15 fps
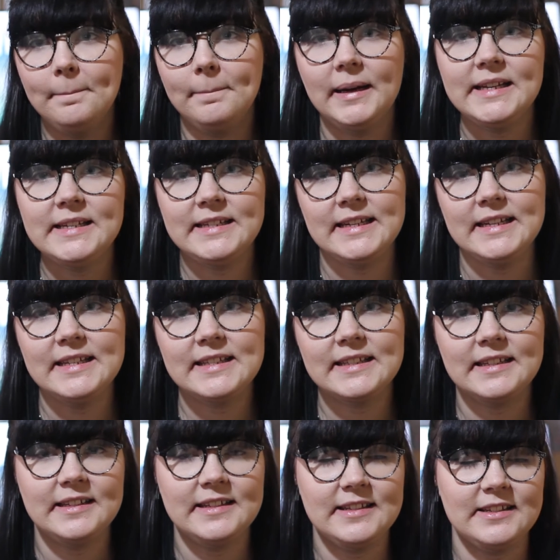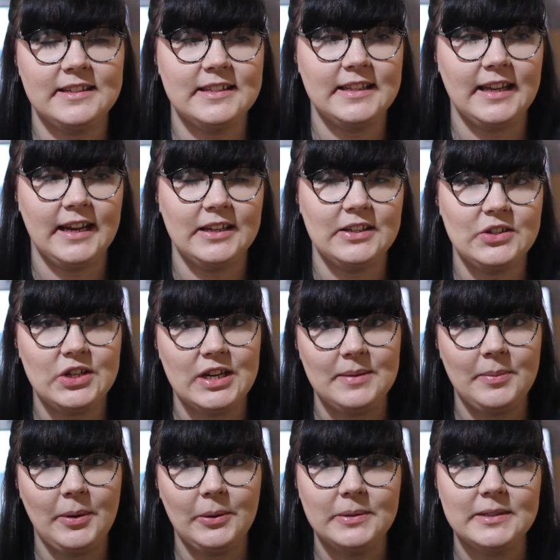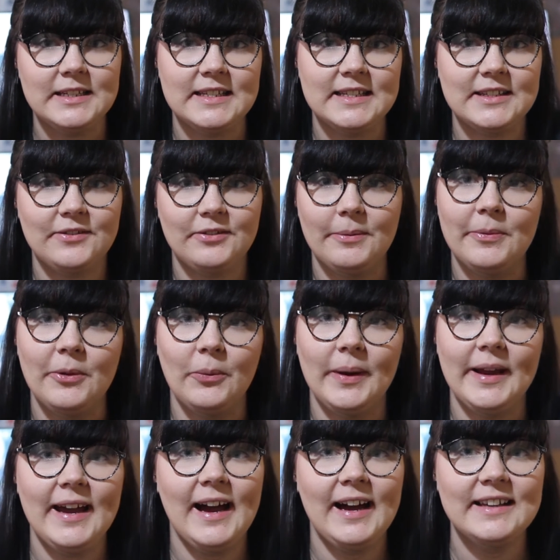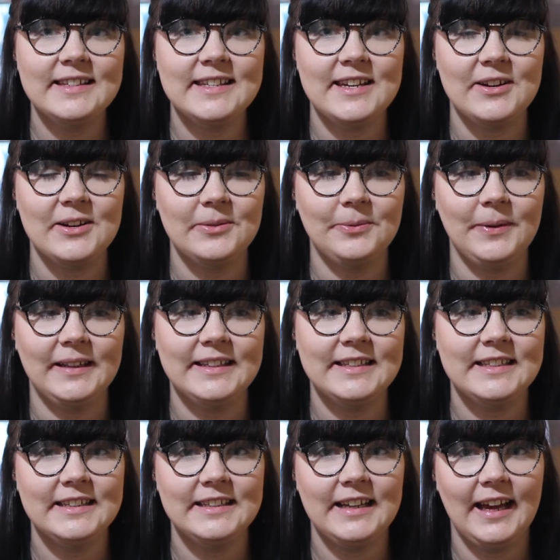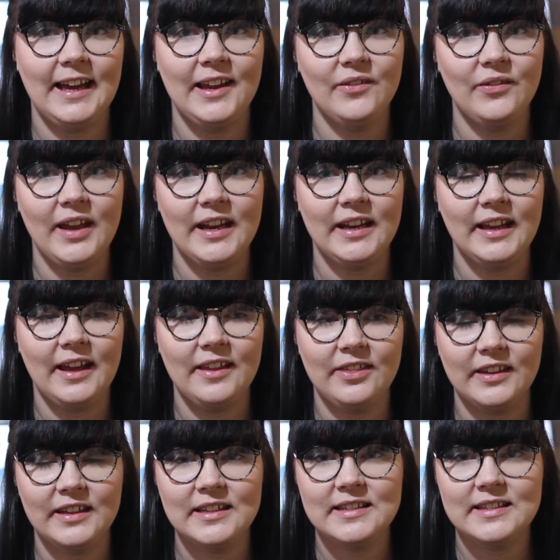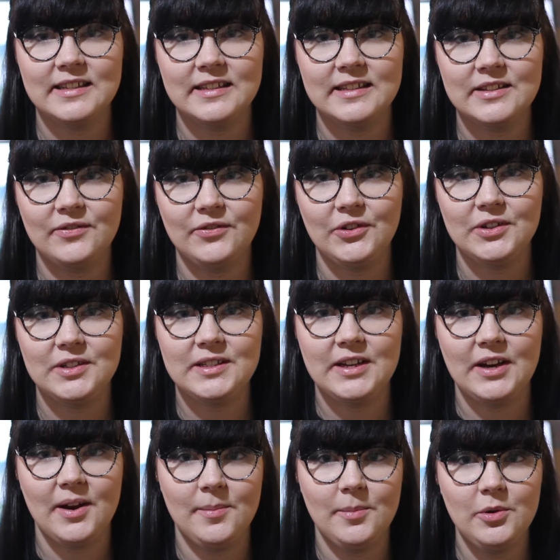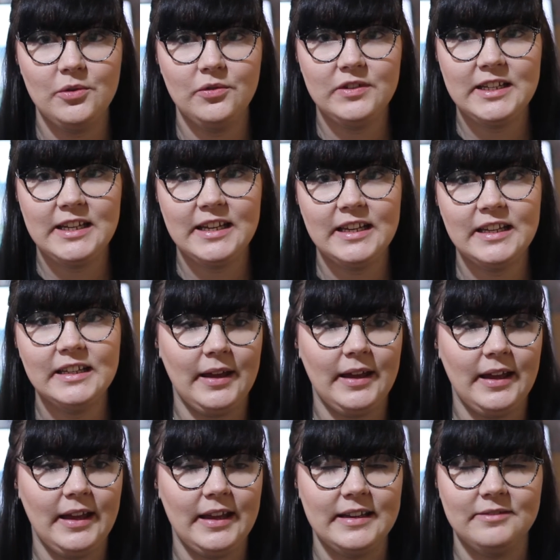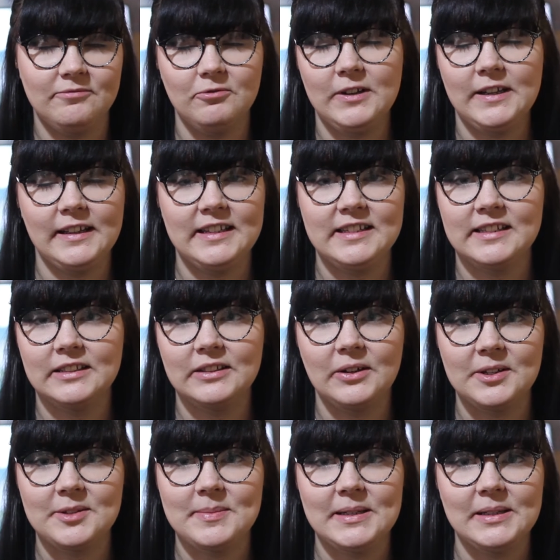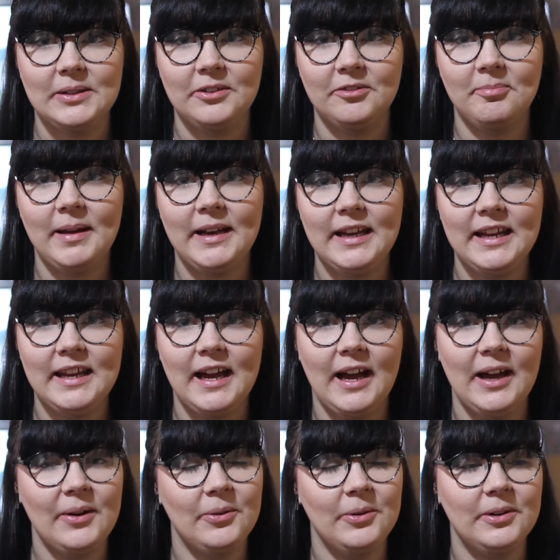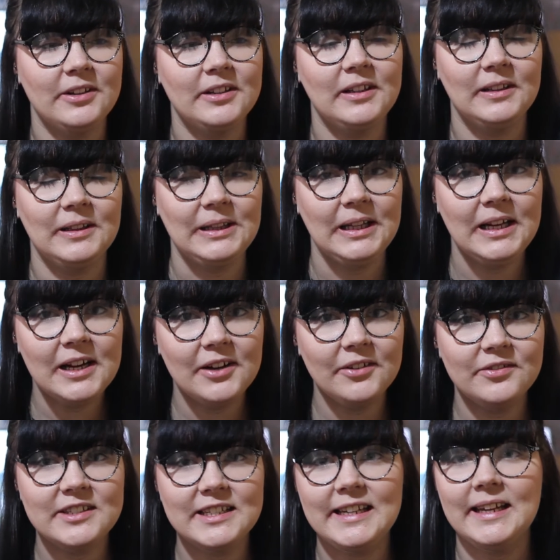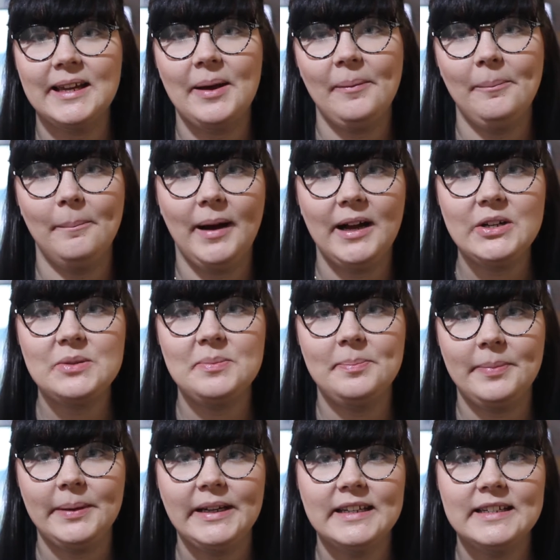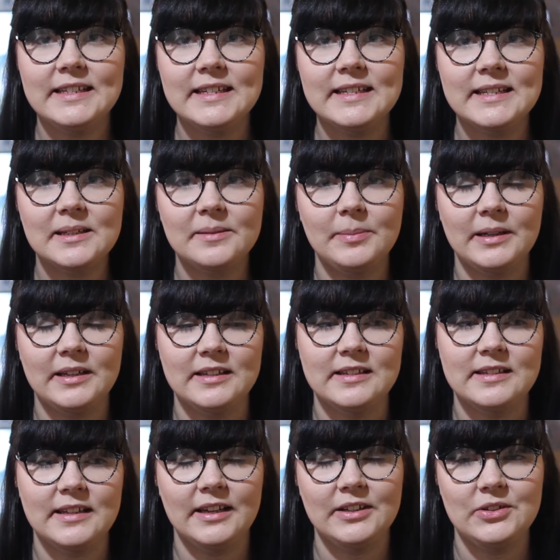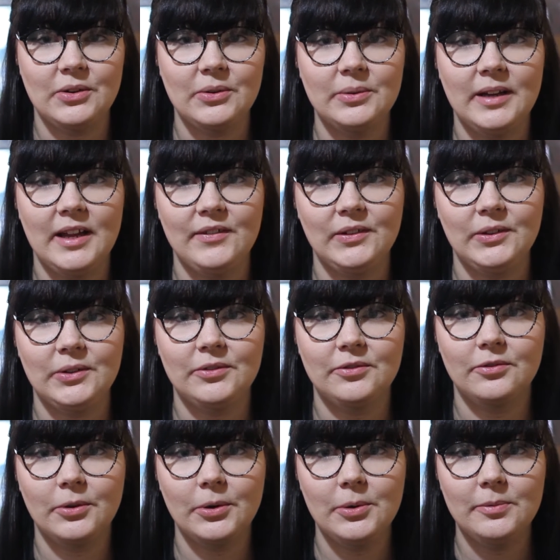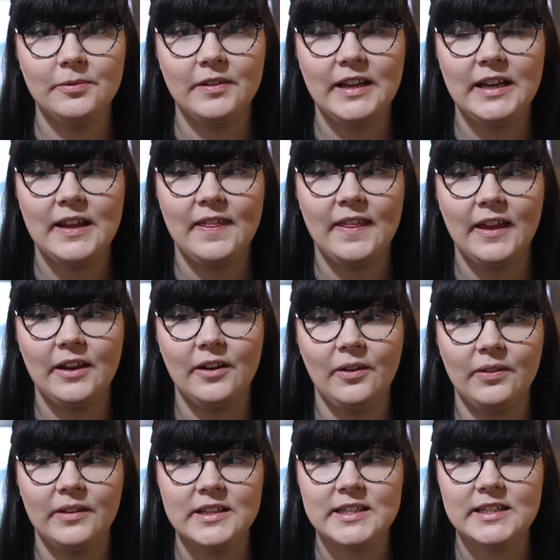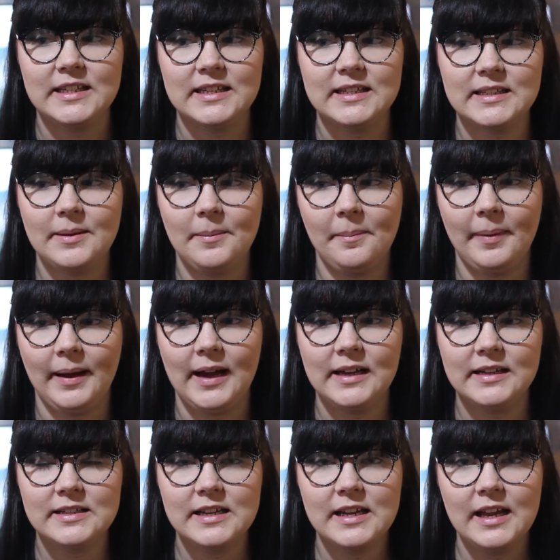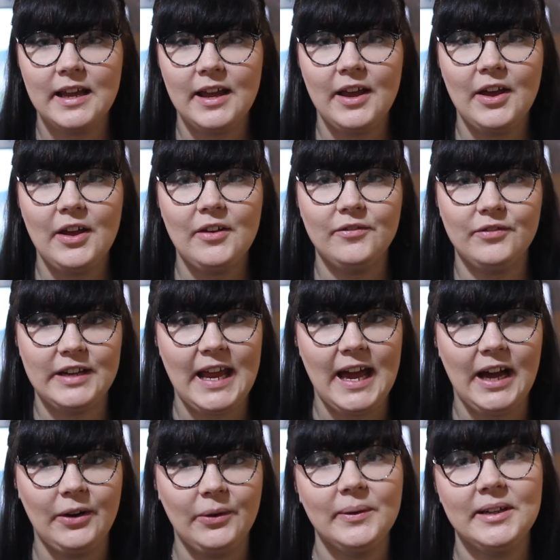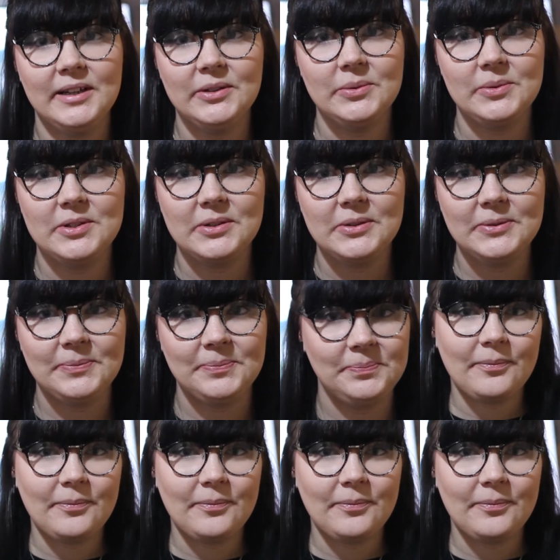My desk is just like a cheap old desk from the warehouse here in Wellington. I've had it I think since the first year I moved here. It really didn't cost me a lot of money. I would love to get a much bigger desk because I don't have a lot of room for anything on this desk, but for now it'll do.